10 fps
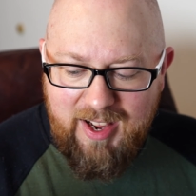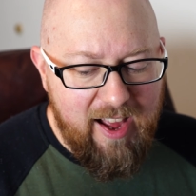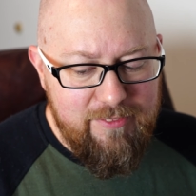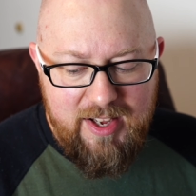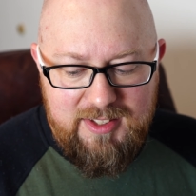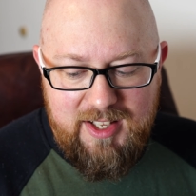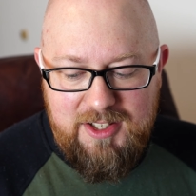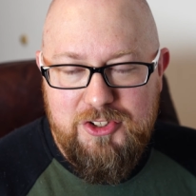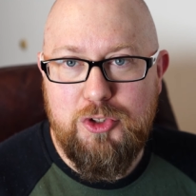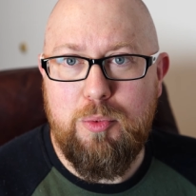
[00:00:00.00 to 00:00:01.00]
I've had
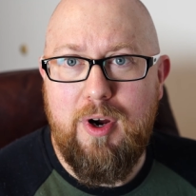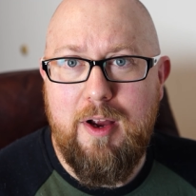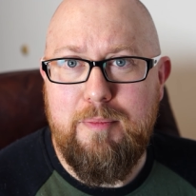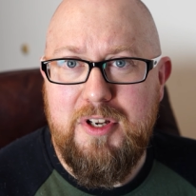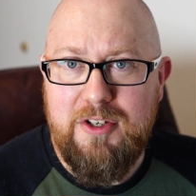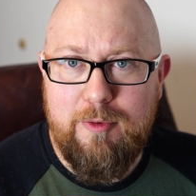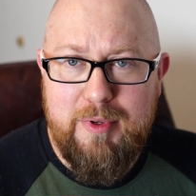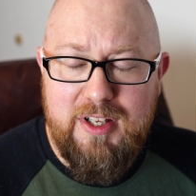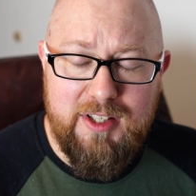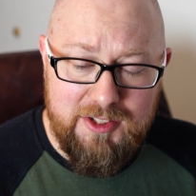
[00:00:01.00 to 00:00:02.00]
cases where I'm near
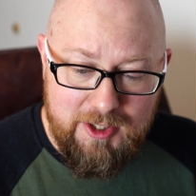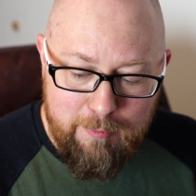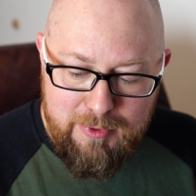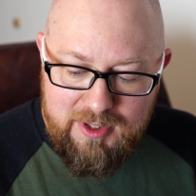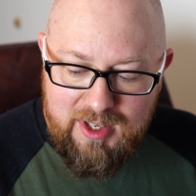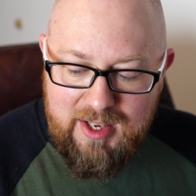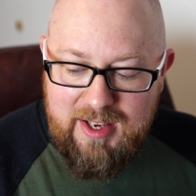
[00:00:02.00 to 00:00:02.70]
being encumbered